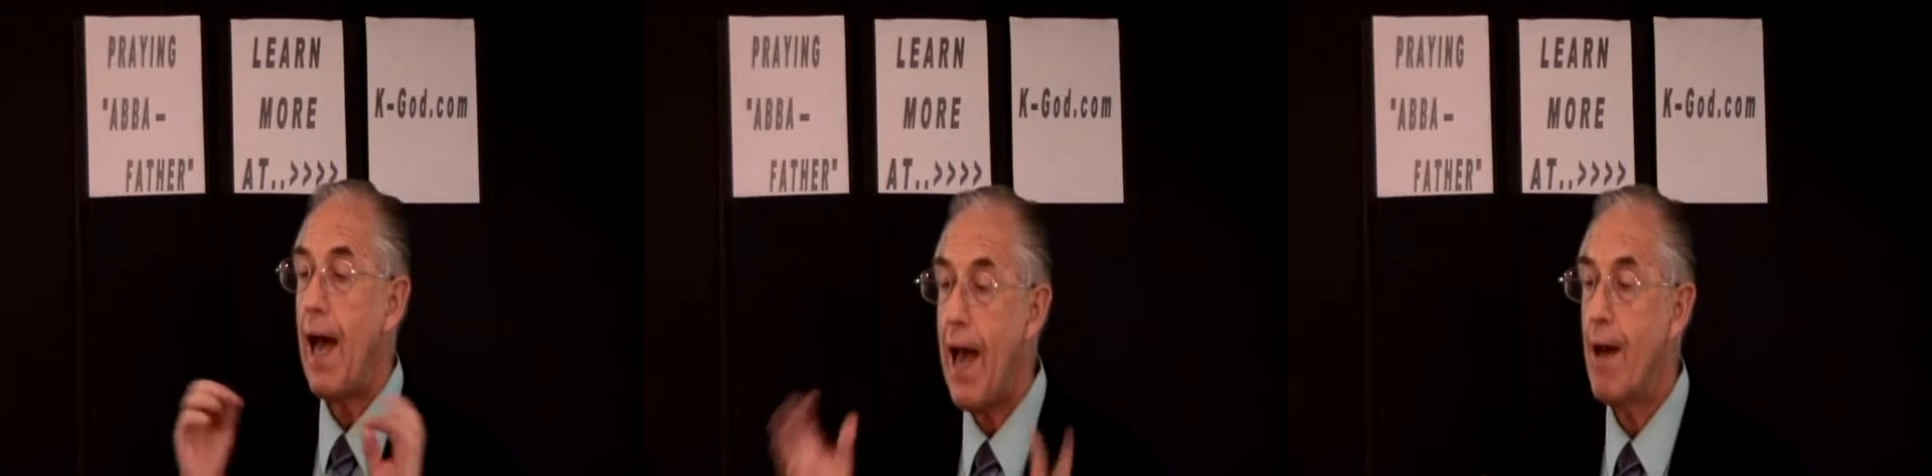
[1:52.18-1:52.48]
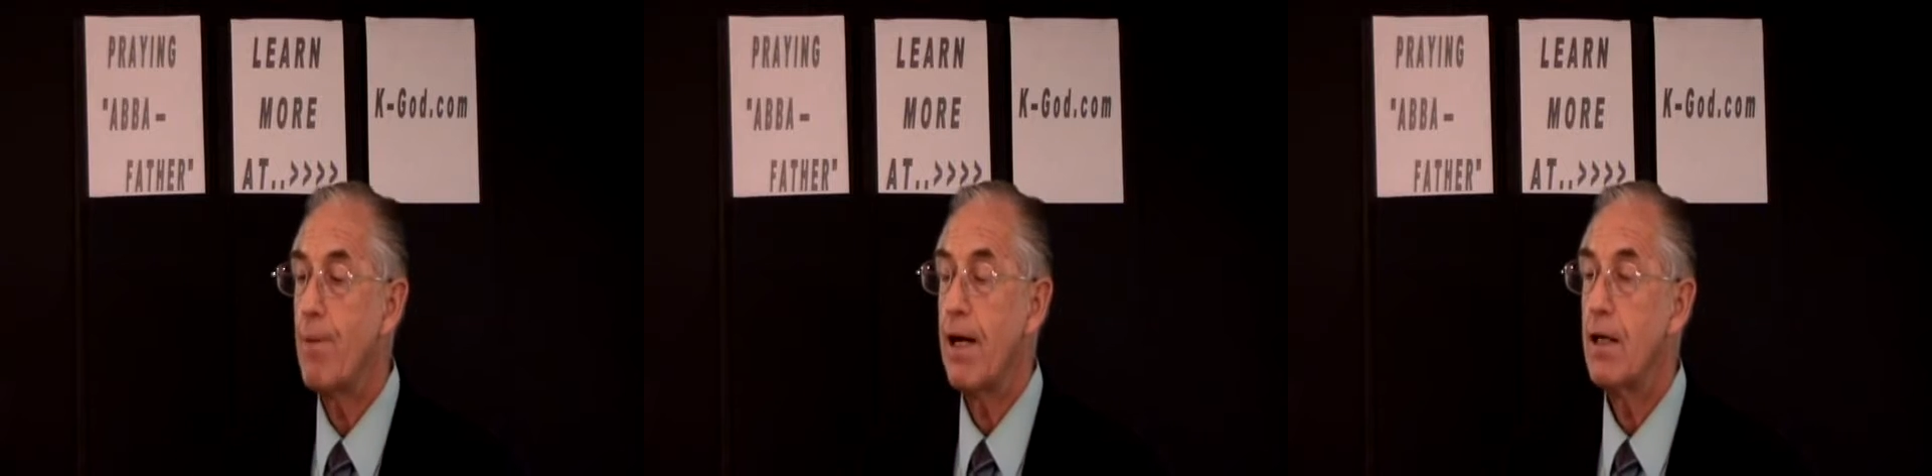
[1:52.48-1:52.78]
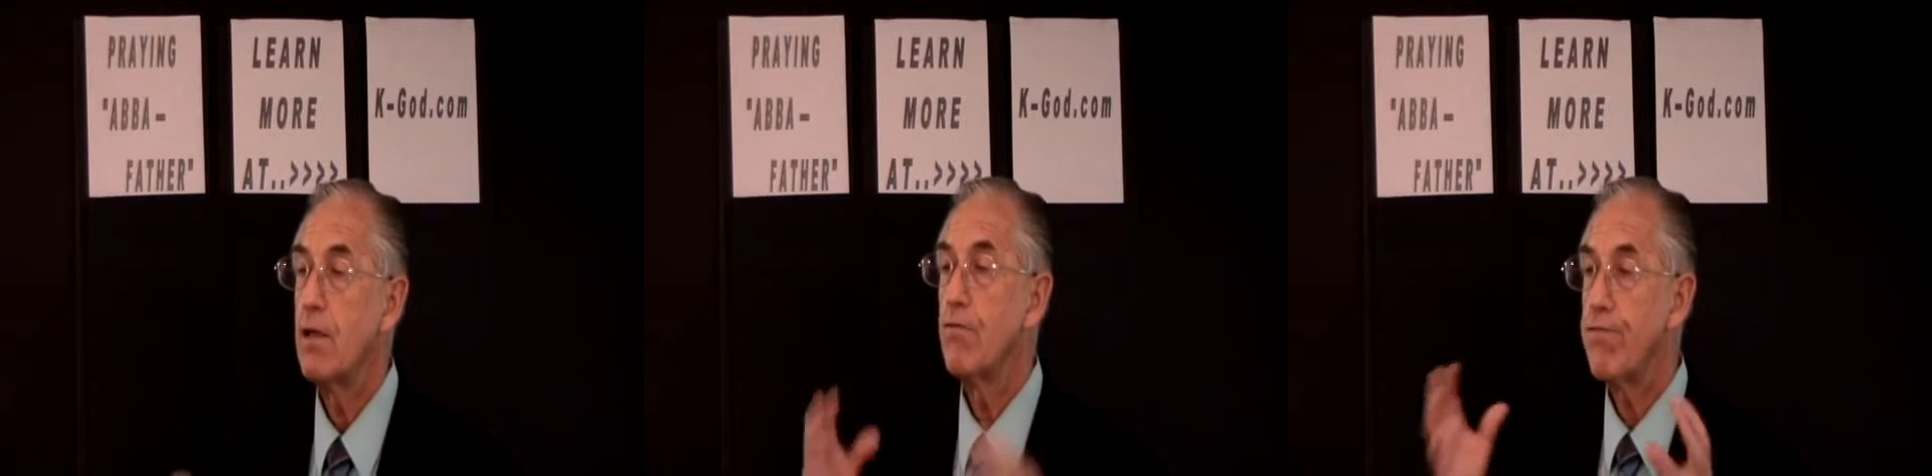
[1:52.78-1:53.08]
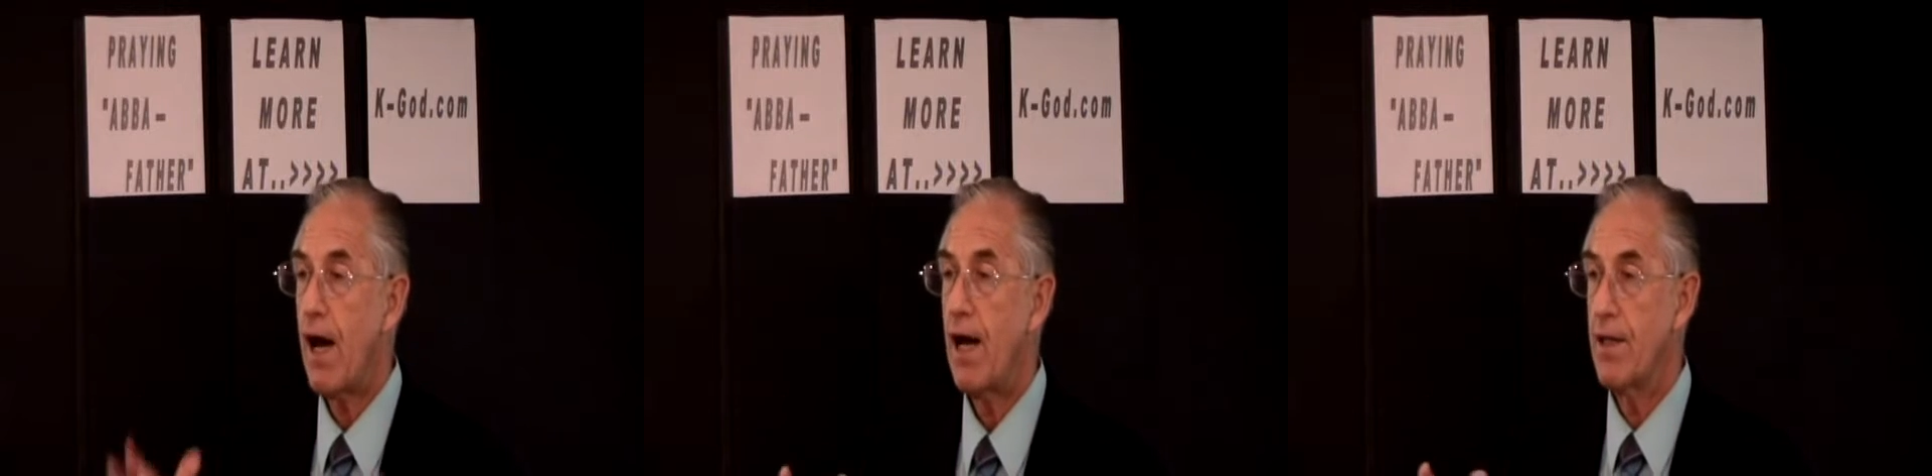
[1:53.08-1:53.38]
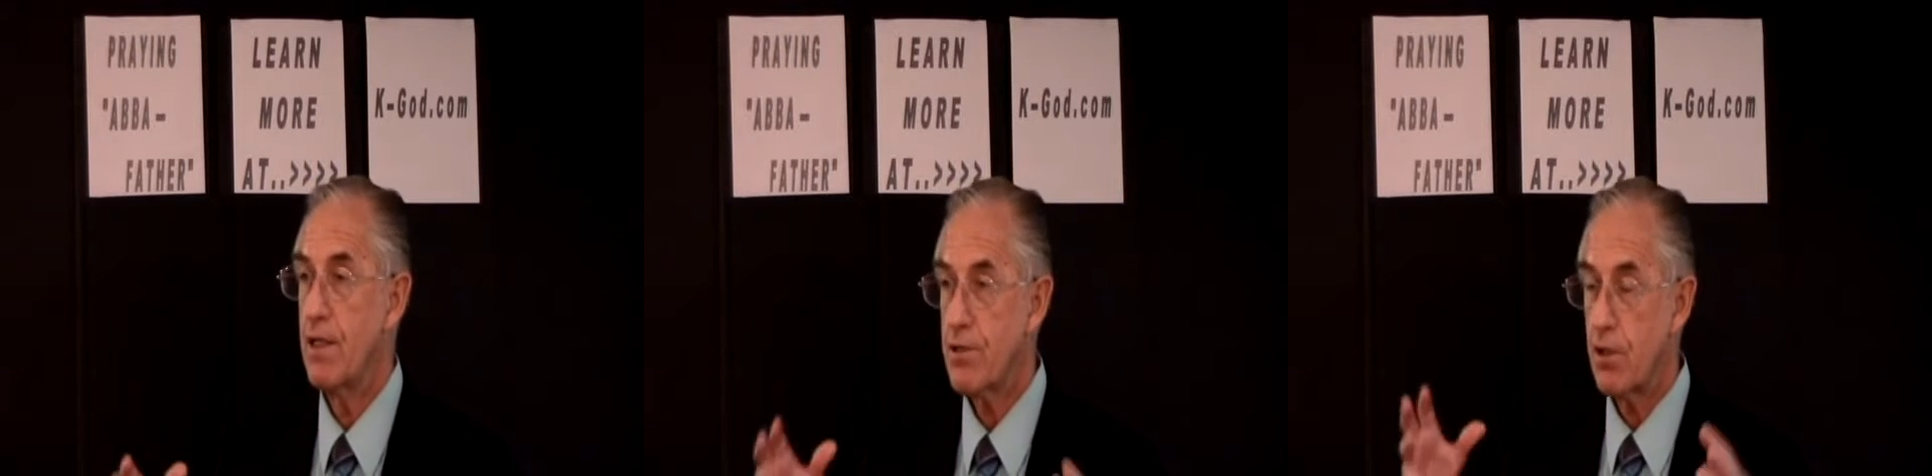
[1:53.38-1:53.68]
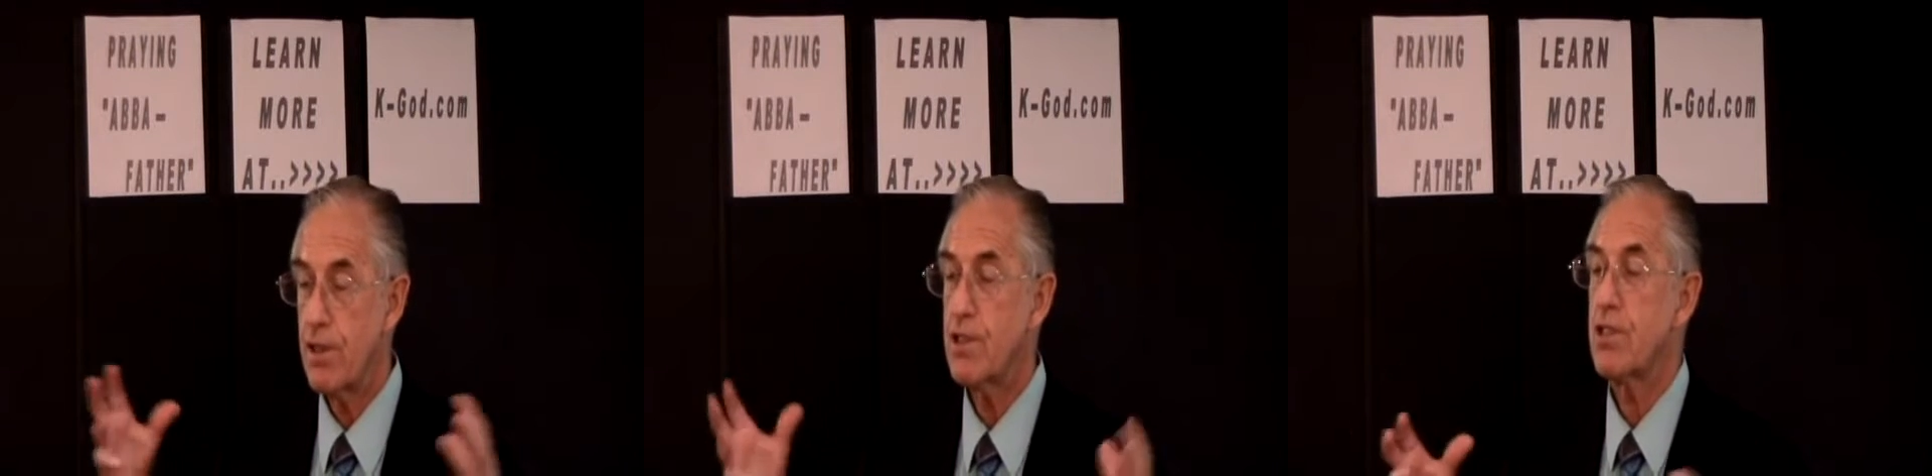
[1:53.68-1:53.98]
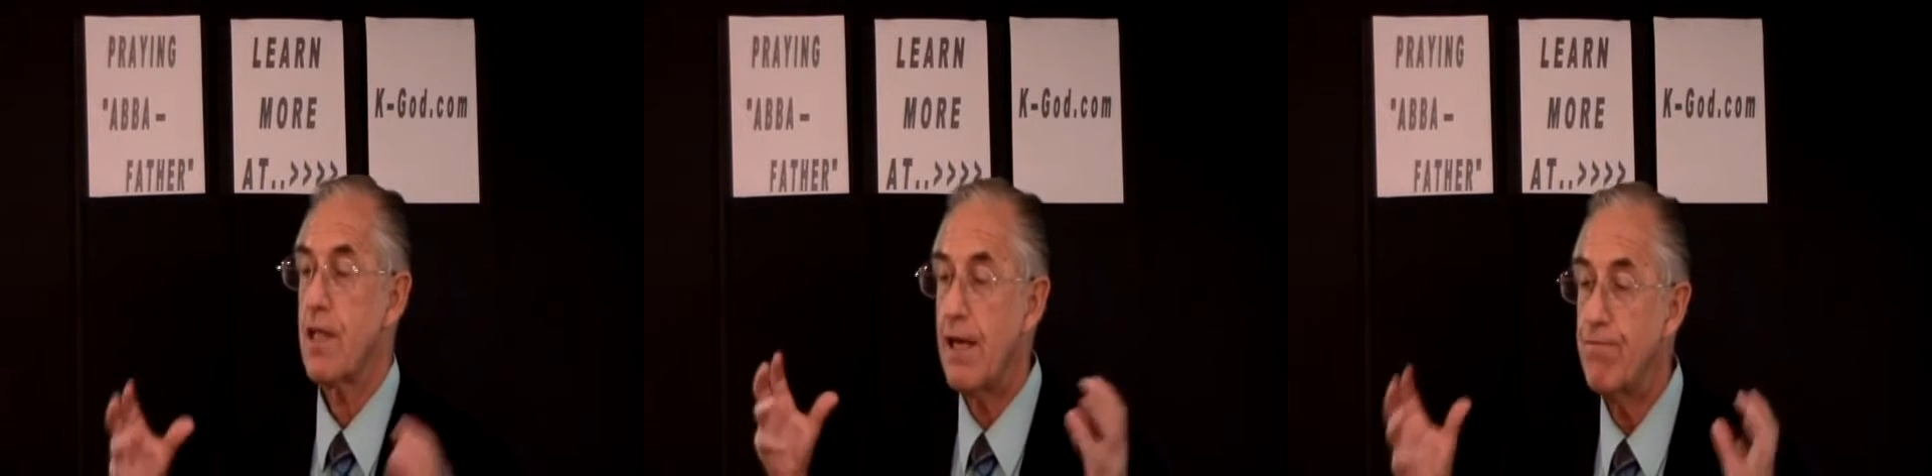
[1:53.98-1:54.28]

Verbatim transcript: Abba, Father. So this is a